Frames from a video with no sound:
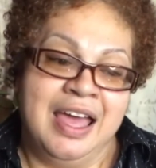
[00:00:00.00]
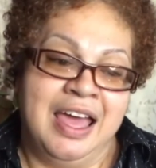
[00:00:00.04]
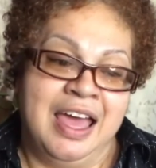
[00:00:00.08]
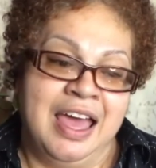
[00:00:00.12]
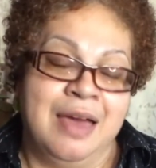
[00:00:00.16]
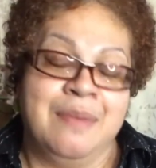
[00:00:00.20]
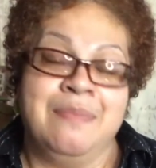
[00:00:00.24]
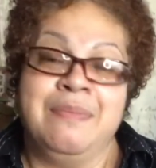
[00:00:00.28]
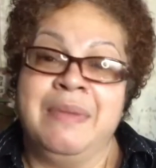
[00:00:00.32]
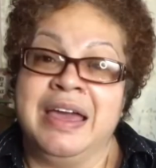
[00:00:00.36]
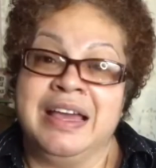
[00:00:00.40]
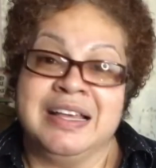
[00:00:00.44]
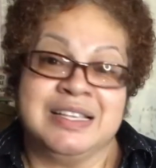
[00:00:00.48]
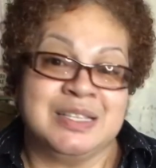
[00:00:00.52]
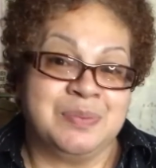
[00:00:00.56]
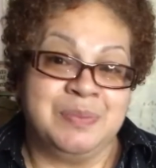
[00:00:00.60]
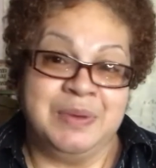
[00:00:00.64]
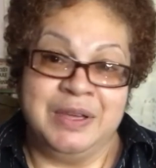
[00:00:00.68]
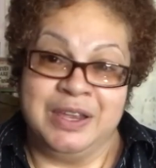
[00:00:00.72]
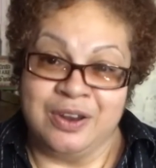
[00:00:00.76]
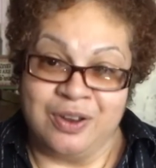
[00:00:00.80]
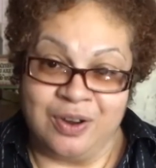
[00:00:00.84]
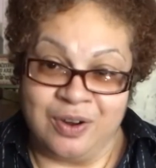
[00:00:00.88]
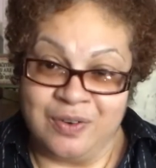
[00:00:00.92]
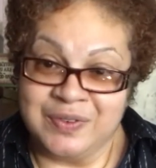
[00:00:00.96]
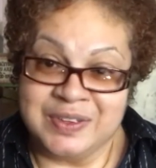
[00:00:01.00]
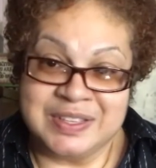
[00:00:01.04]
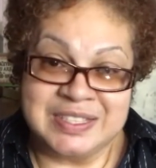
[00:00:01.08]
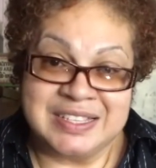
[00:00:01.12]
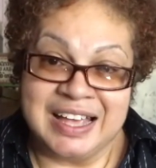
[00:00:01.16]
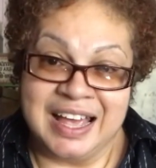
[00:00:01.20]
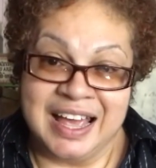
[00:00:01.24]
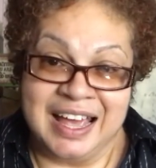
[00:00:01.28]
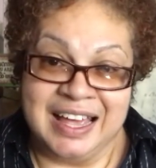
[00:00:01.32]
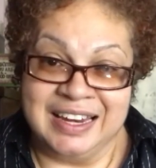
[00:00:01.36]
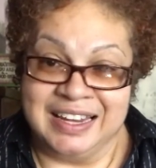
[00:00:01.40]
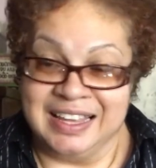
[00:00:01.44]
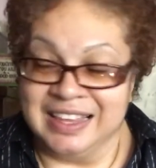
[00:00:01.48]
it makes me nervous,
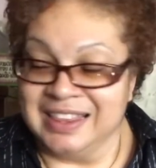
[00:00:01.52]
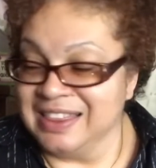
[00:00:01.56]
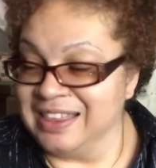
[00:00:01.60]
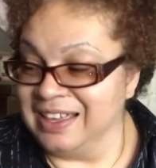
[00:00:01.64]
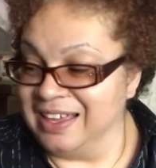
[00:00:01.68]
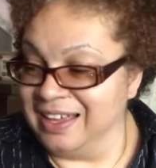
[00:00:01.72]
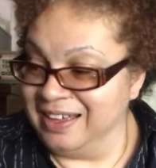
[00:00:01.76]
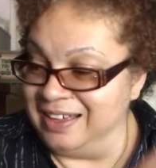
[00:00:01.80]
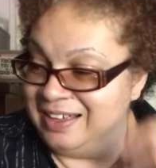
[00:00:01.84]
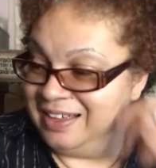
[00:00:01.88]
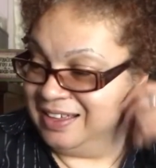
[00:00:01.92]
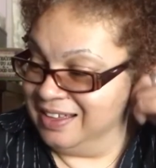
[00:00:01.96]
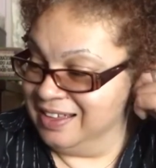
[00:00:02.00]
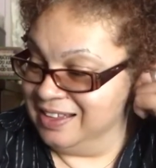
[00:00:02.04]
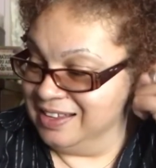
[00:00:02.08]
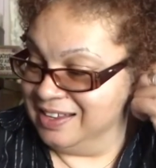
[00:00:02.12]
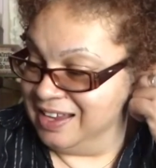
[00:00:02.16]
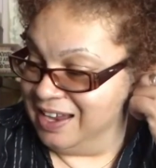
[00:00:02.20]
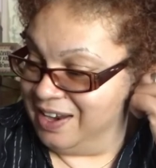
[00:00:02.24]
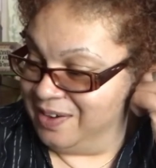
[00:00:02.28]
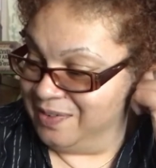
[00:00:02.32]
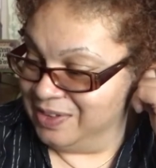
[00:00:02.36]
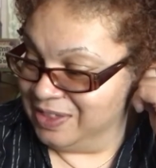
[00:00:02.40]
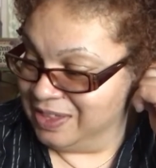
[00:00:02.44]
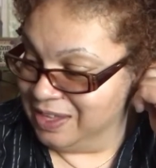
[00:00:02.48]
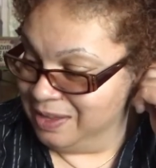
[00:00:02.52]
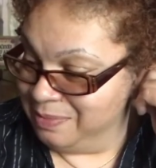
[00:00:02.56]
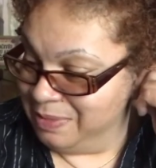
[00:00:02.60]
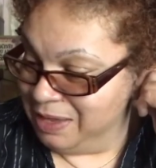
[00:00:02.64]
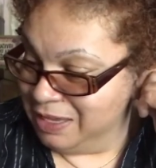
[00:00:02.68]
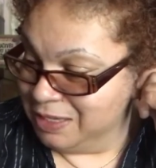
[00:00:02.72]
everything